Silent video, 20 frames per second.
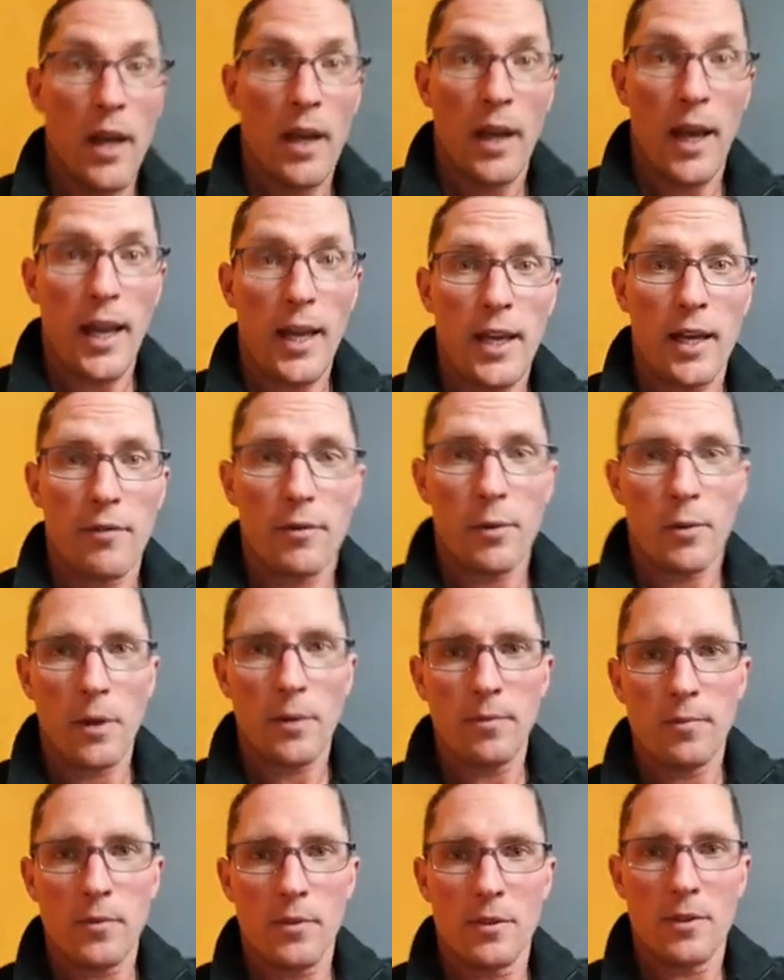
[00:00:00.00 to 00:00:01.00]
Hey
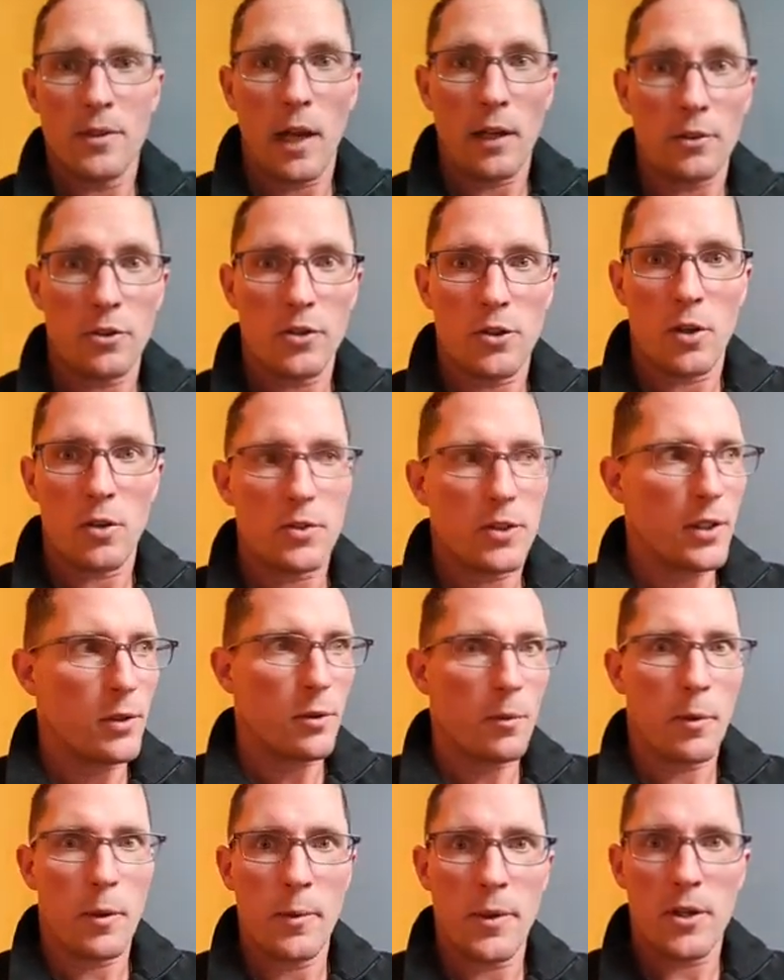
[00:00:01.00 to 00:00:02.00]
everyone, Dr. Jones here
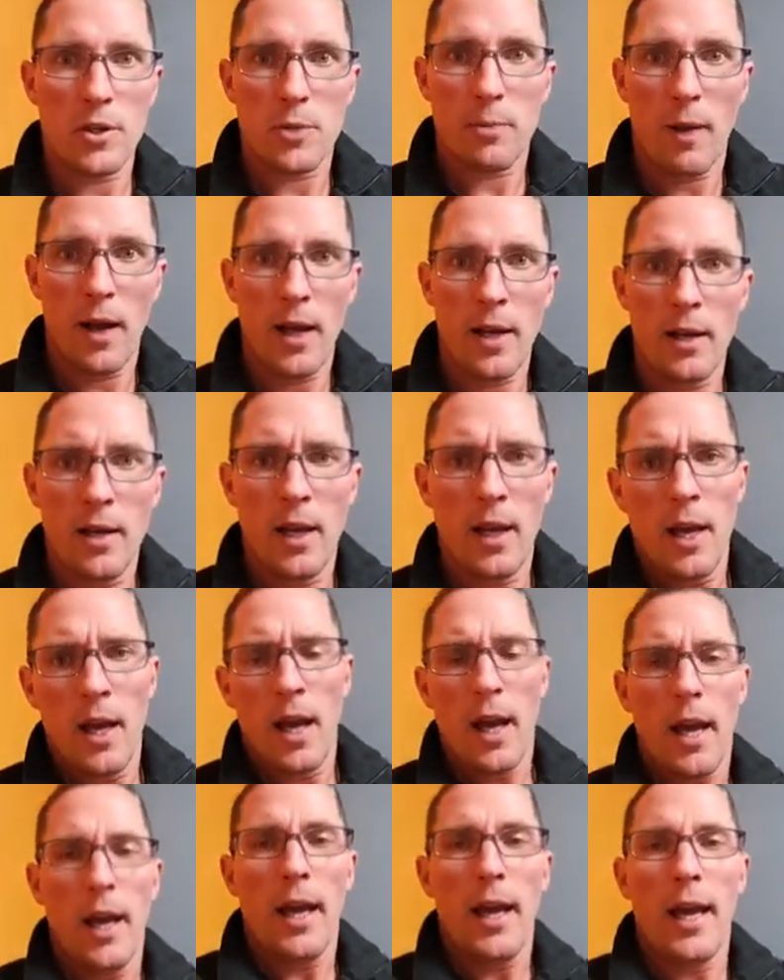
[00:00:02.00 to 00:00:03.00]
with Premier Spine,
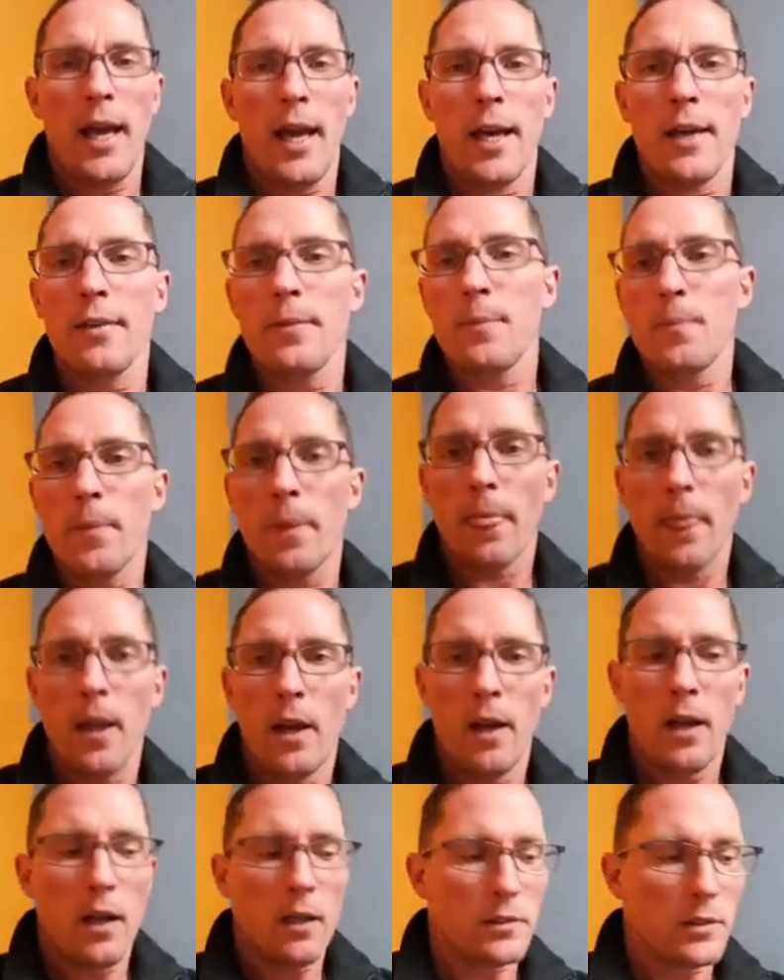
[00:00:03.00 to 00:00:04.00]
and
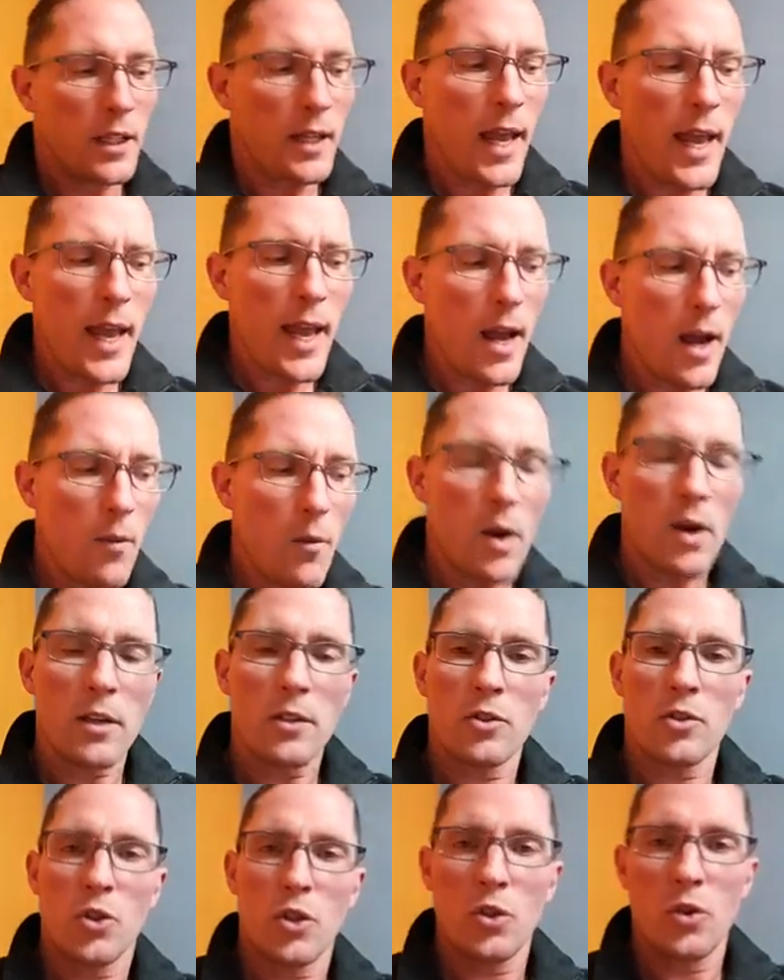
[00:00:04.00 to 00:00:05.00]
today I
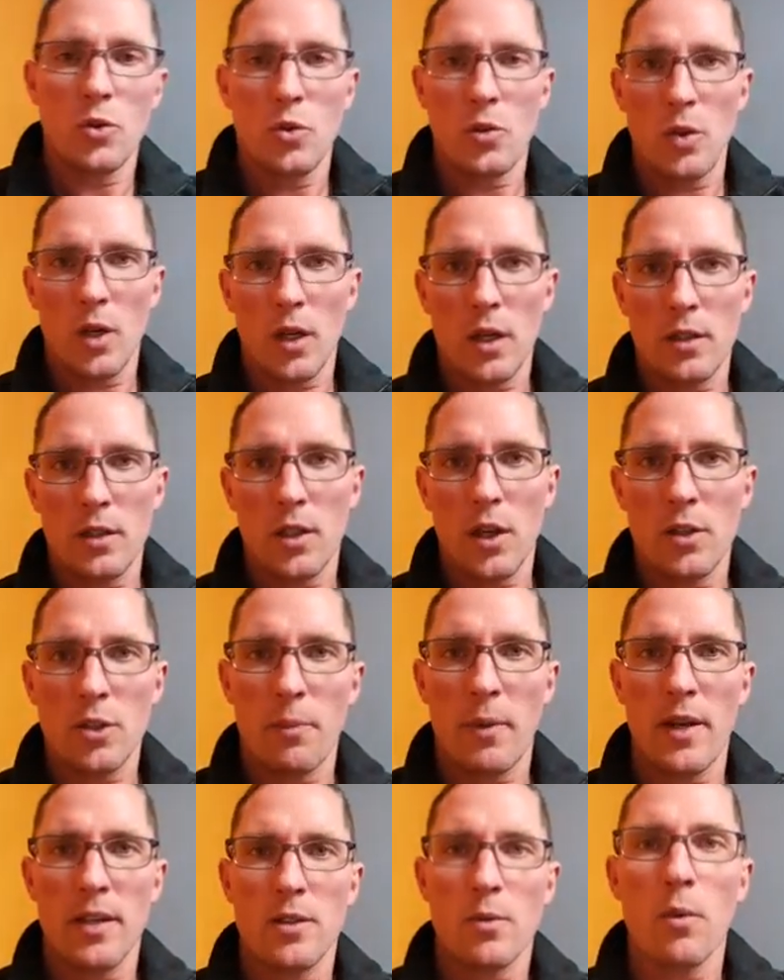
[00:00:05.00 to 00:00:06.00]
wanted to touch
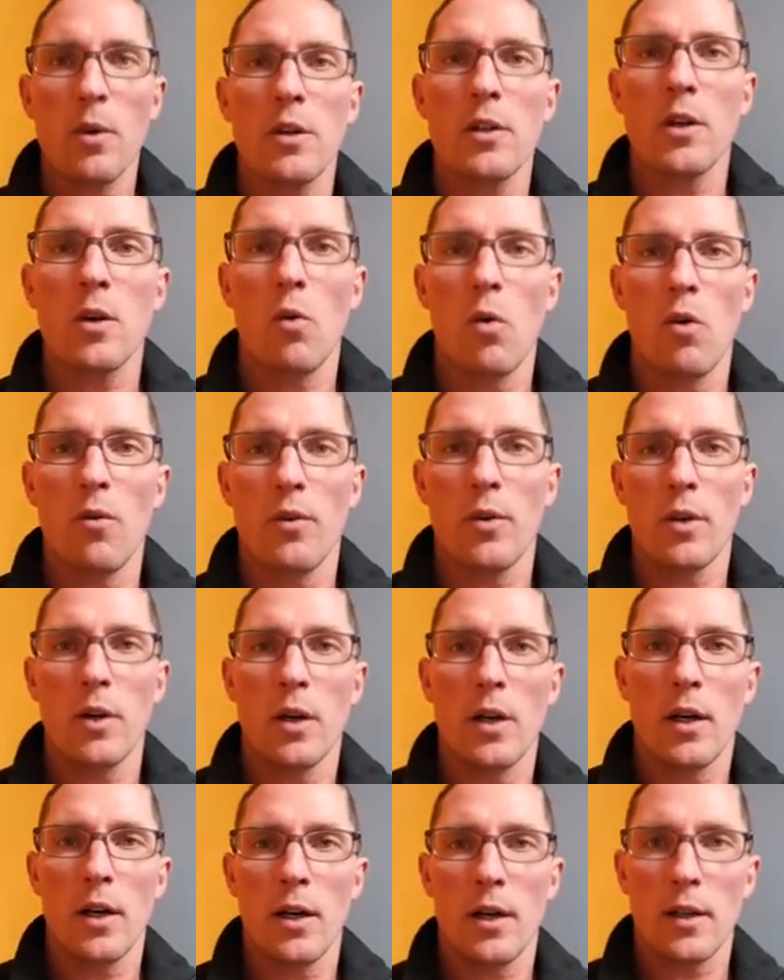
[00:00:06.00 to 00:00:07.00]
base. I wanted to go over
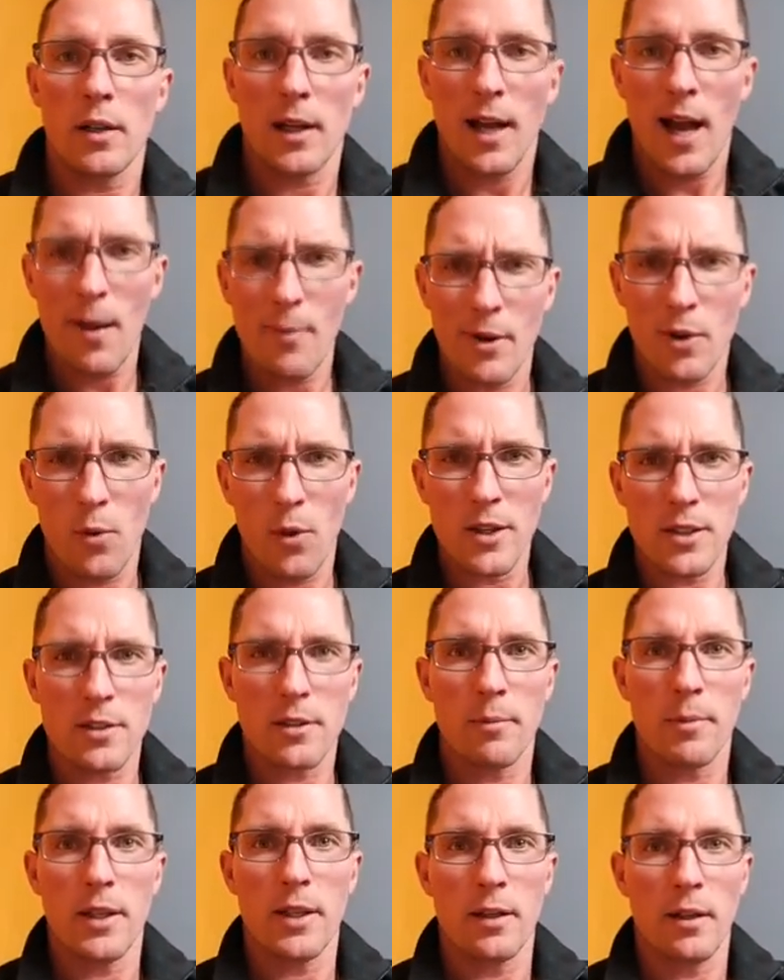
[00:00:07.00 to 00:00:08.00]
a common question
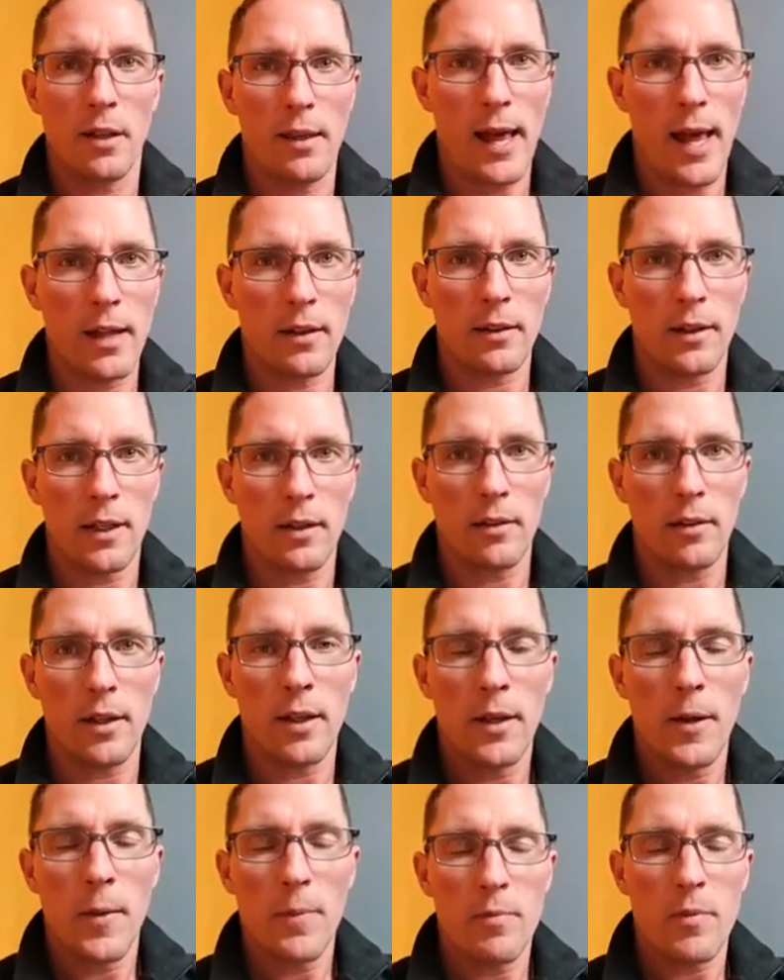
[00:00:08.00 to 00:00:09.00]
I've been getting a lot lately,
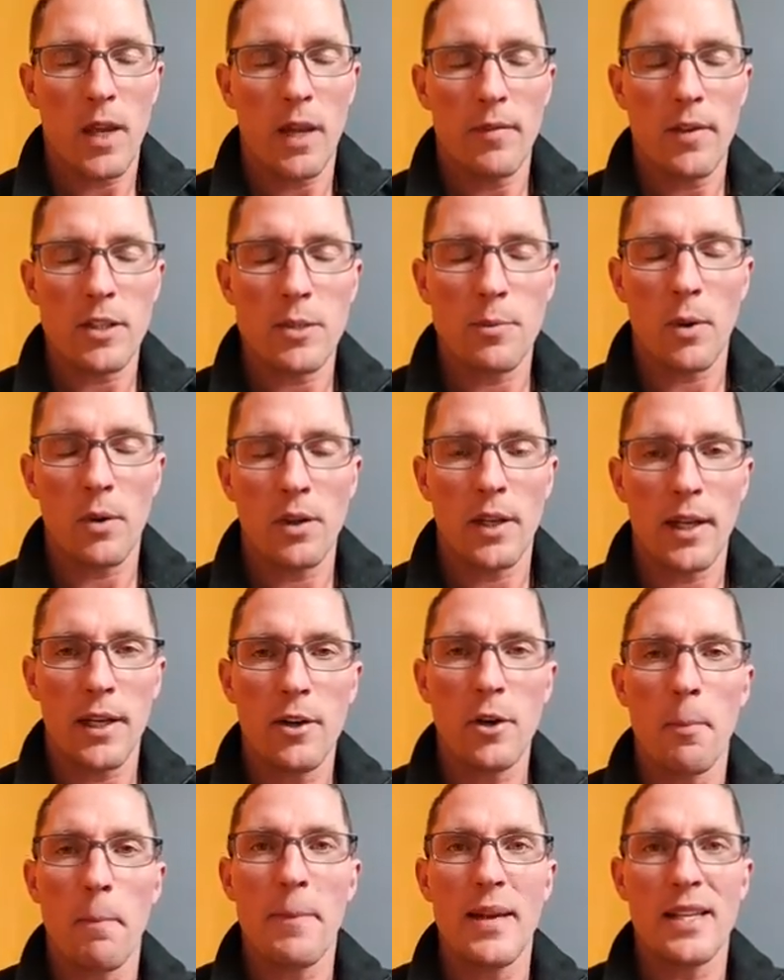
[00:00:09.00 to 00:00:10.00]
and that's about
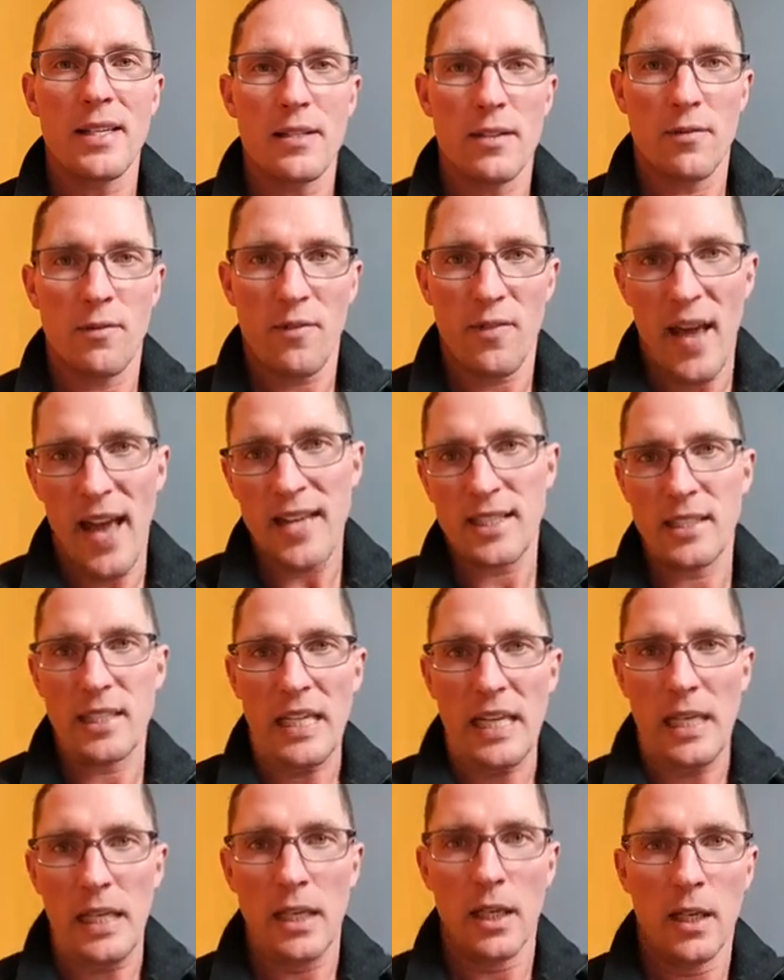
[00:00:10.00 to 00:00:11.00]
intermittent
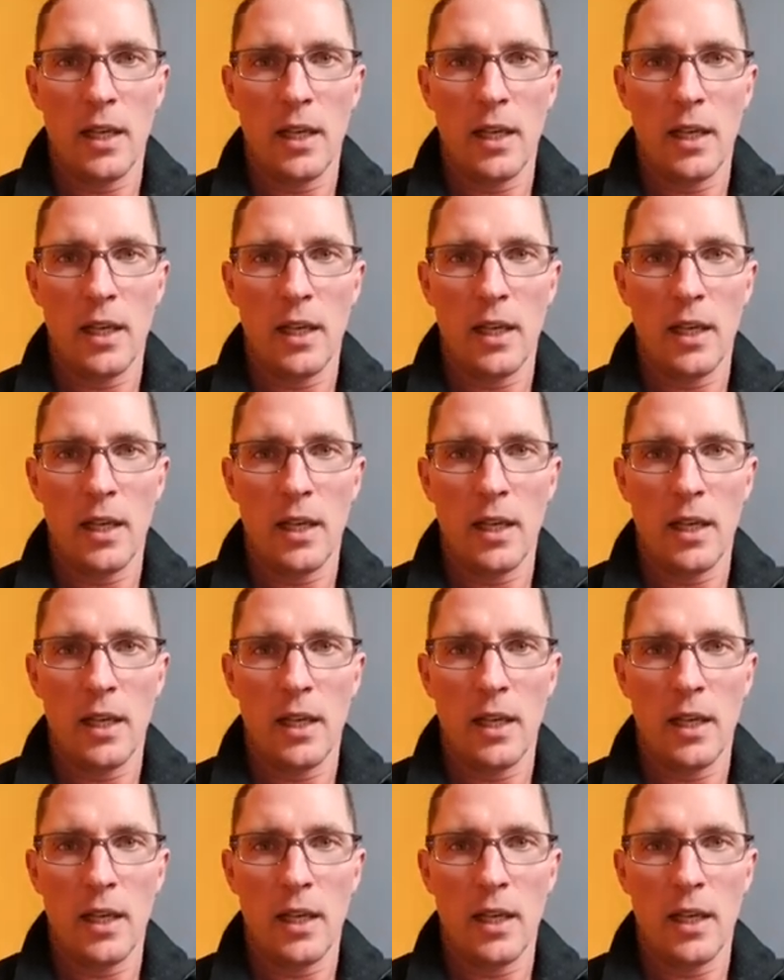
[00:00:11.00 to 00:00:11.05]
fasting.